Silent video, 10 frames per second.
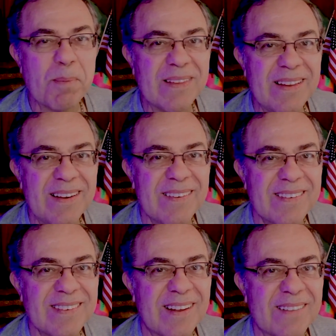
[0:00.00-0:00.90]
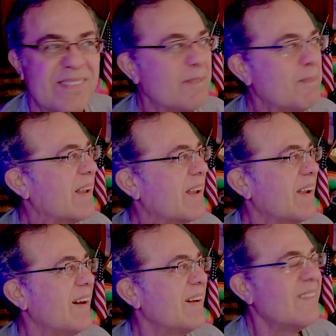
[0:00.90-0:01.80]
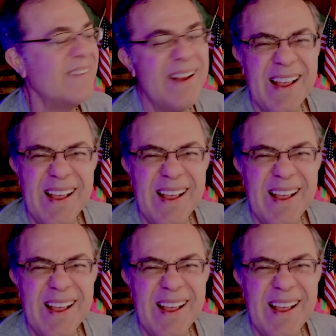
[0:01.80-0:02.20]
political stuff is back. I gotta go.